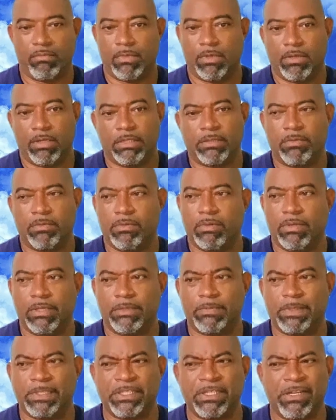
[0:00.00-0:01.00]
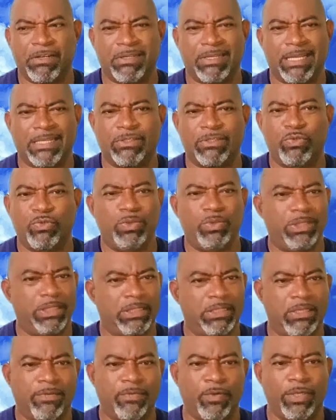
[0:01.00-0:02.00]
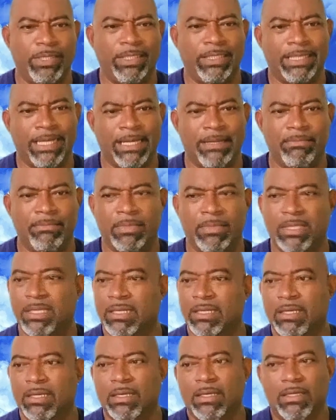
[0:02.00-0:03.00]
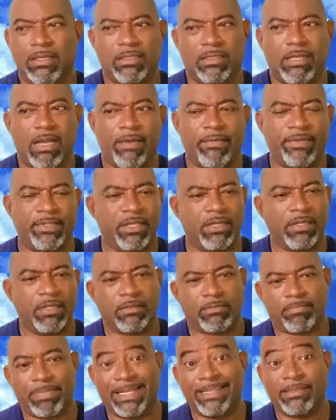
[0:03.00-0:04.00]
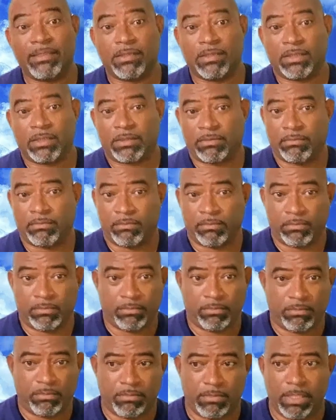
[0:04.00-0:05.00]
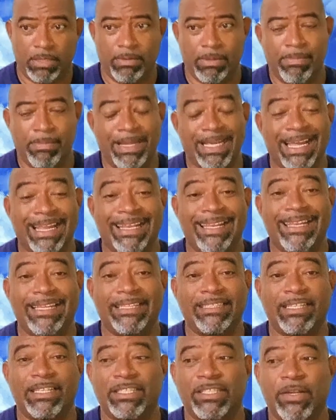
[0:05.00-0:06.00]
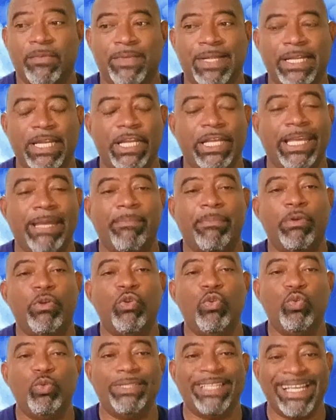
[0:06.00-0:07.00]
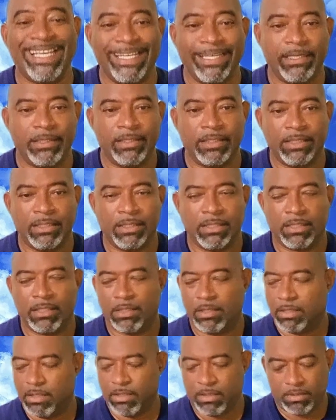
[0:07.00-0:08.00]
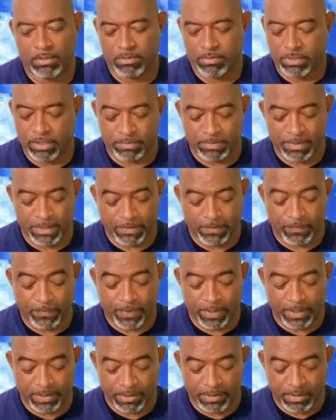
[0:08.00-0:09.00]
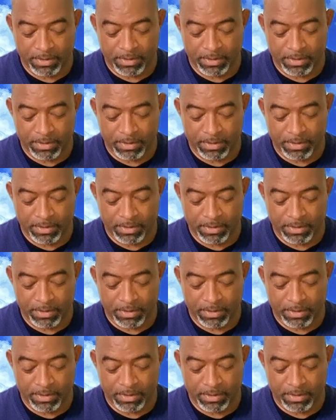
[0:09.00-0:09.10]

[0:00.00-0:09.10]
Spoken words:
Especially your class loses stuff all the time. Scavenger hunt, pencils. You make a list of stuff that they keep losing. Trust me, it's fun.